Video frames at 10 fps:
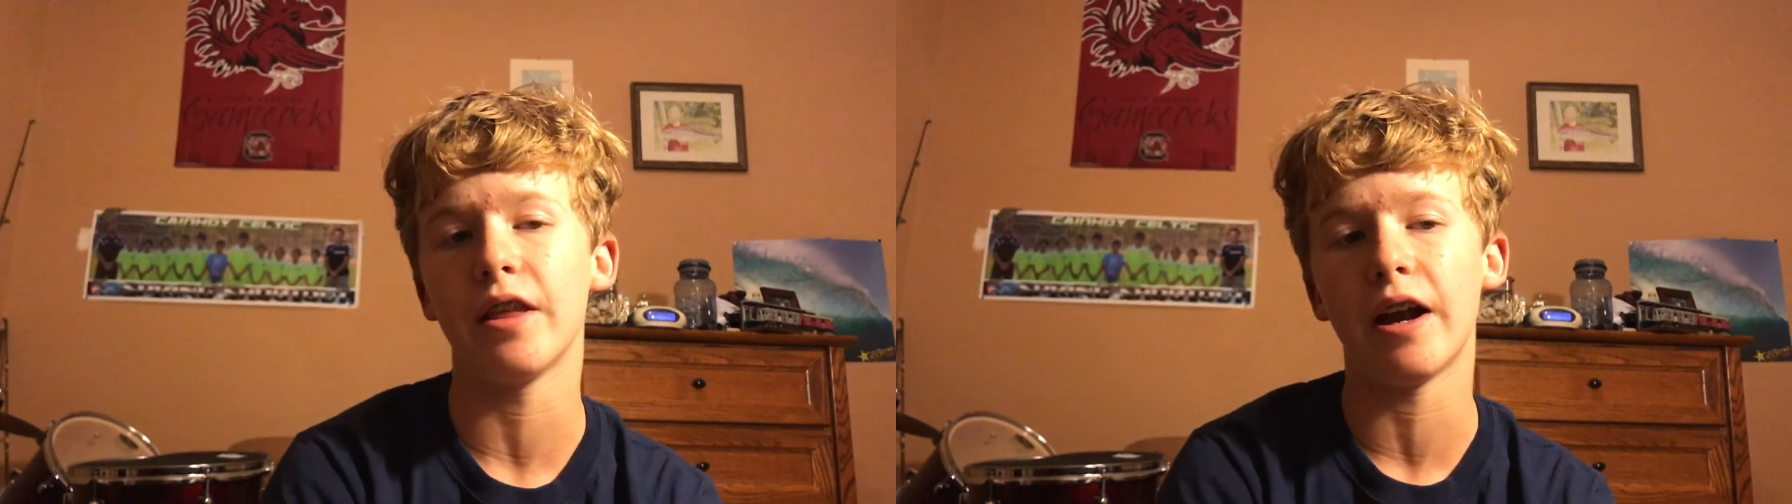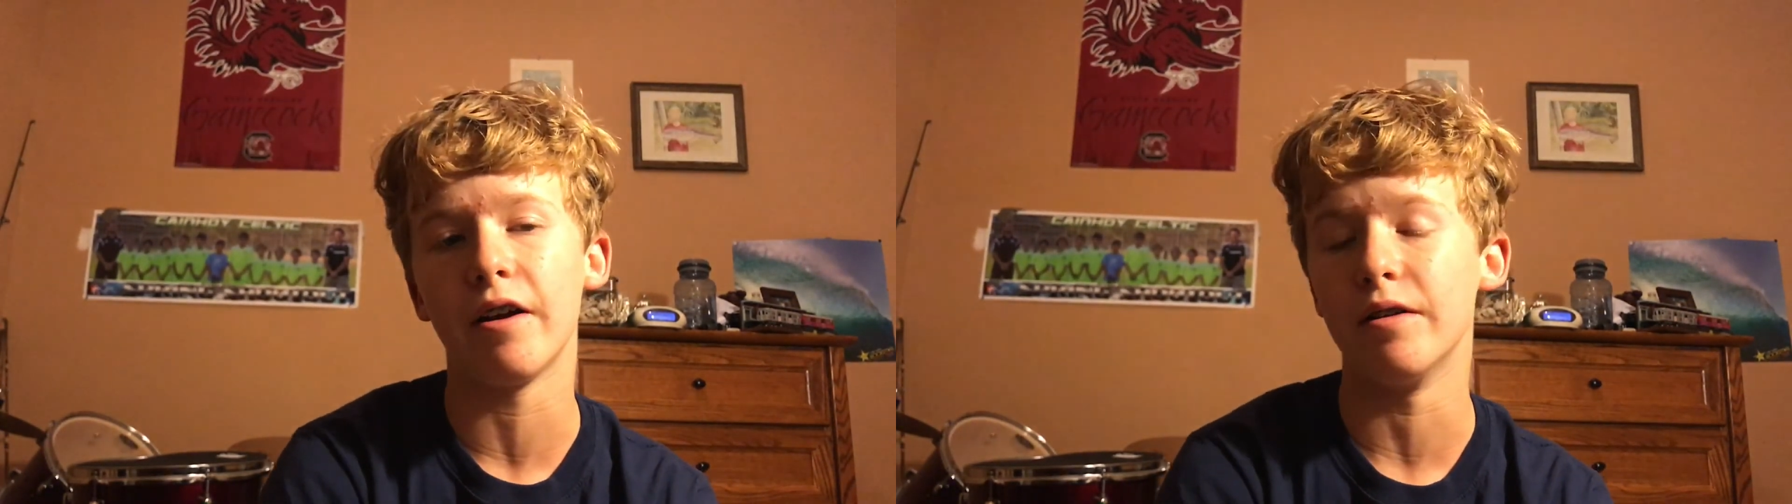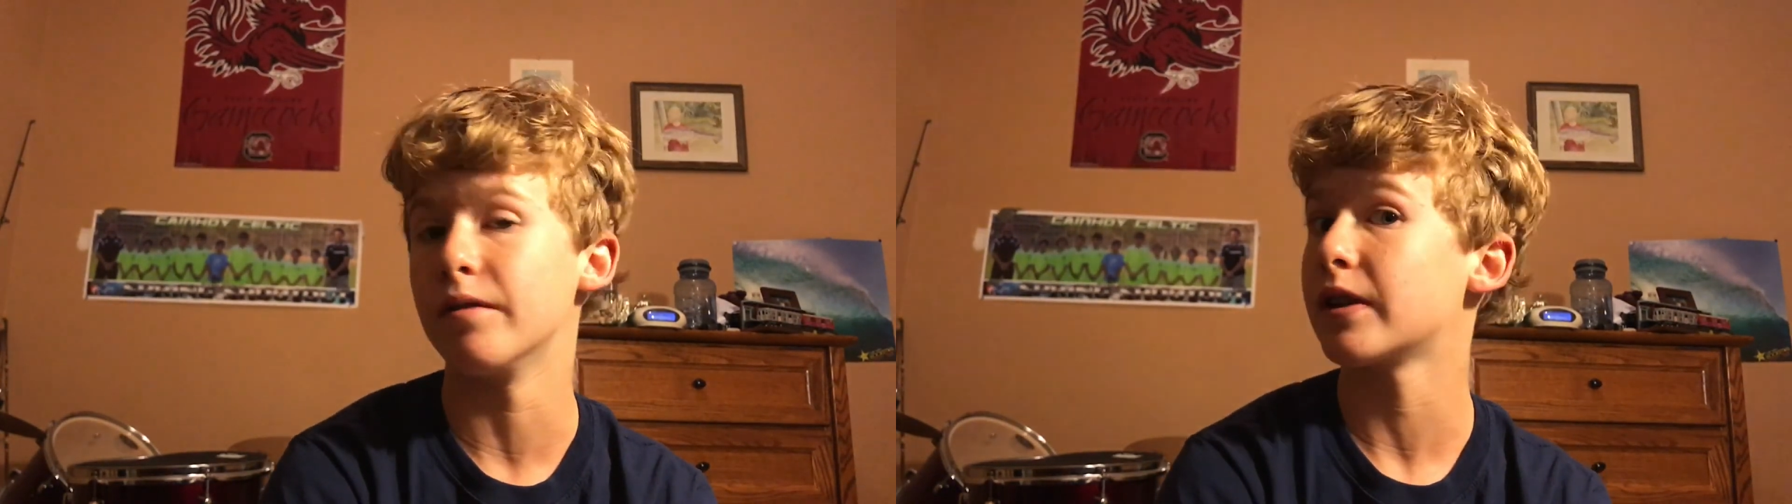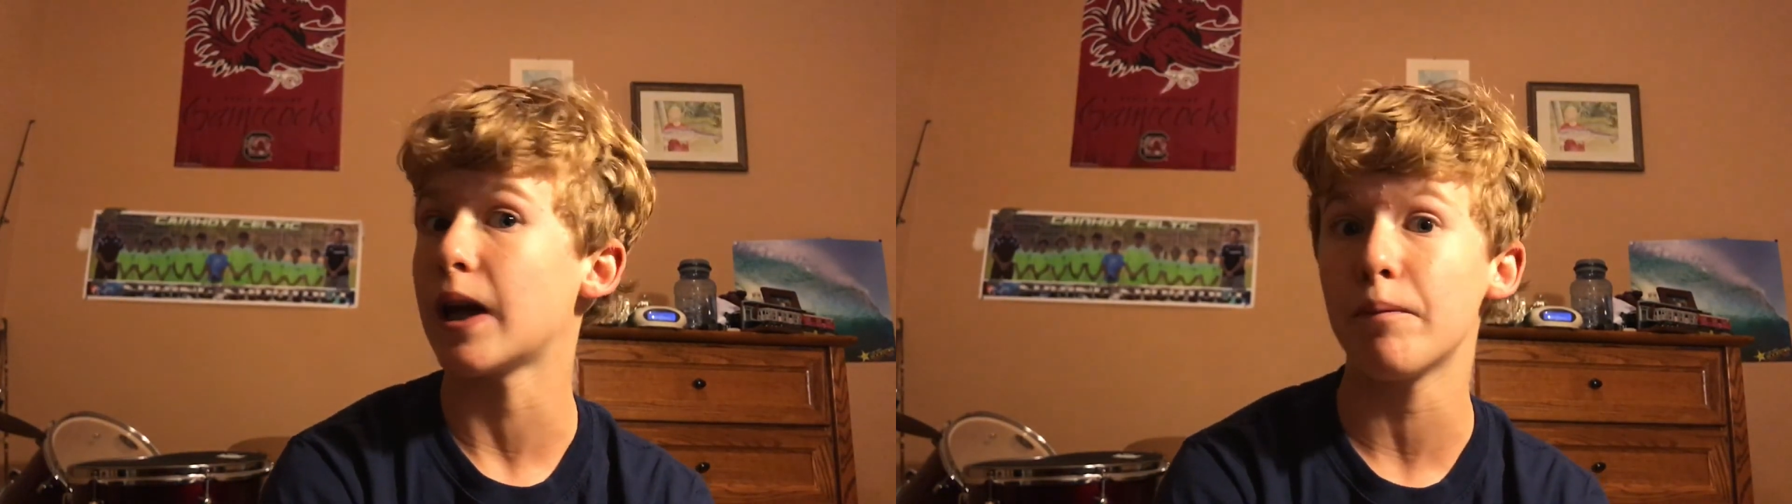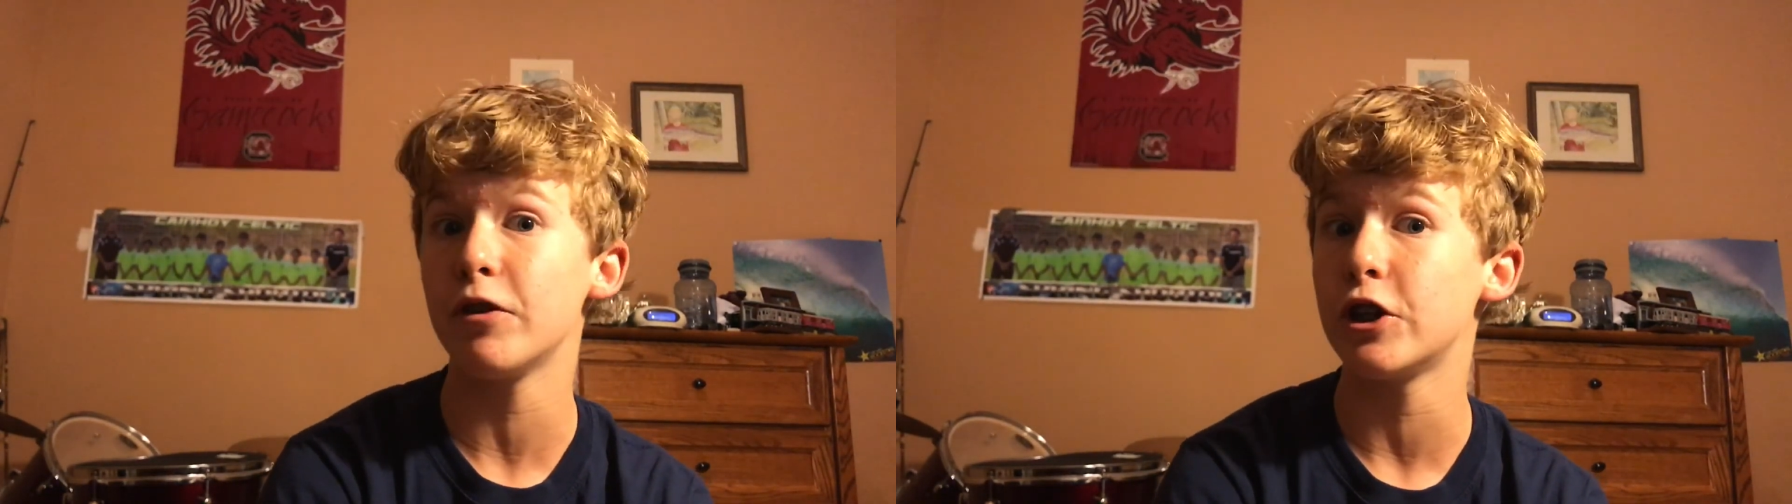there and
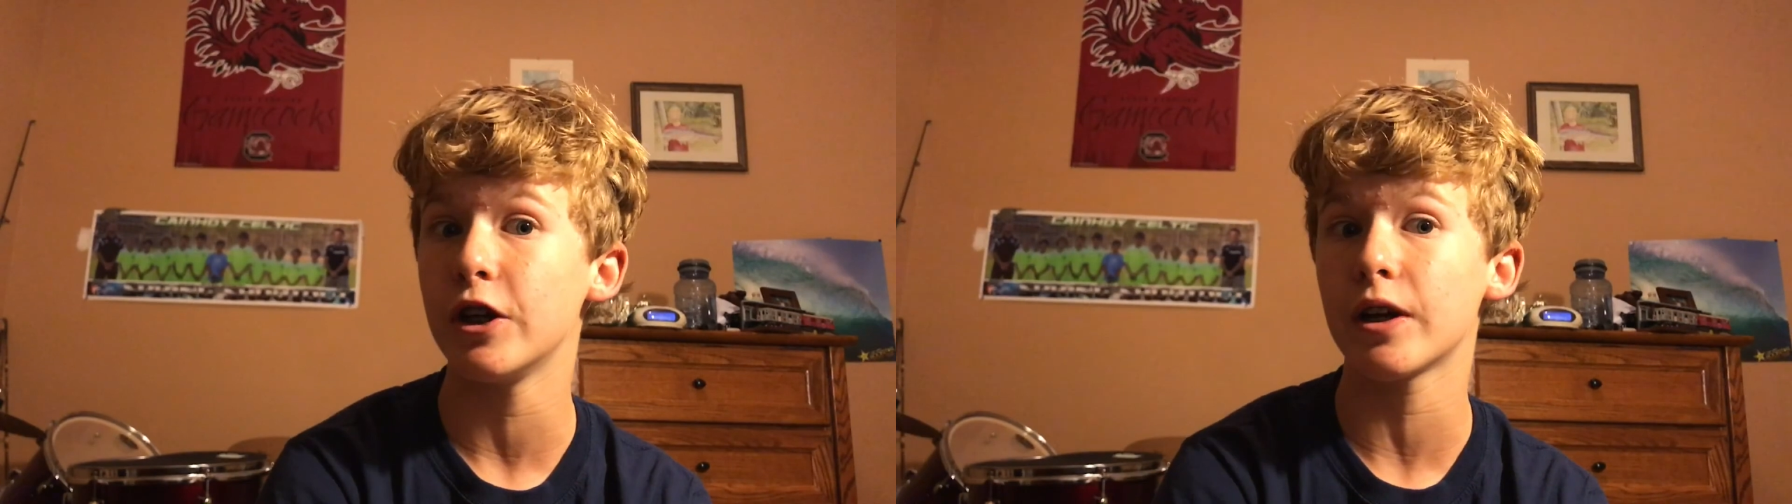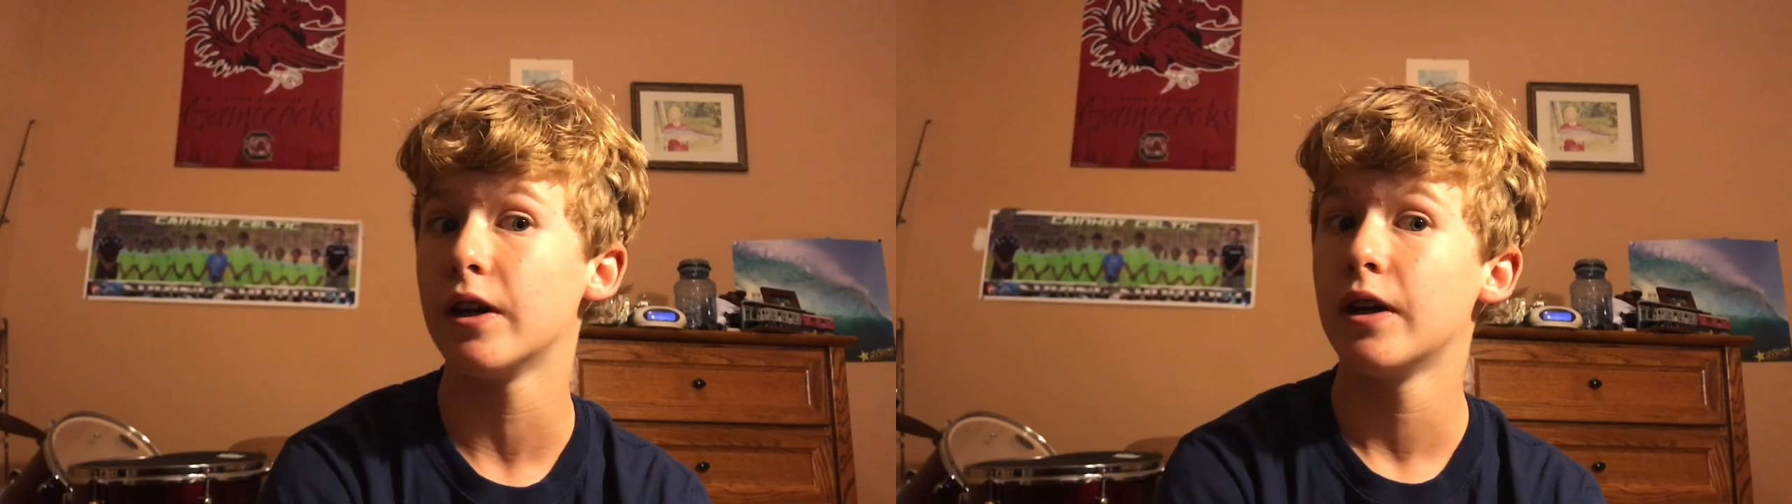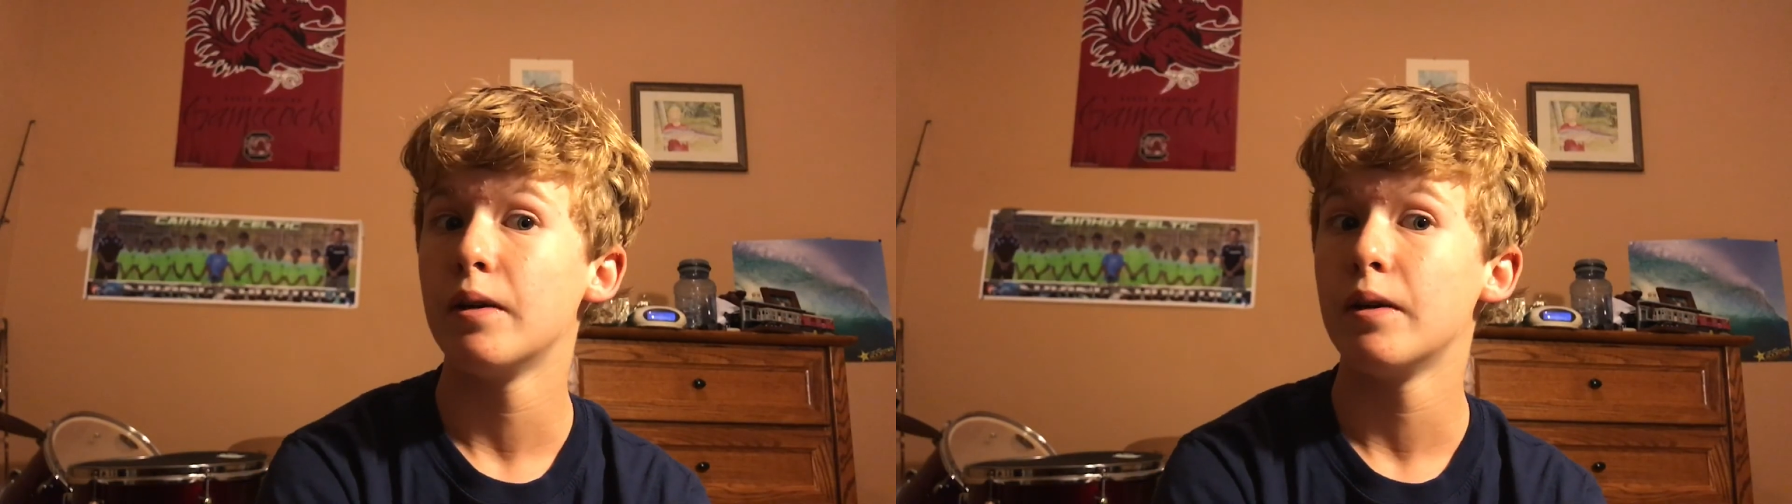kept fishing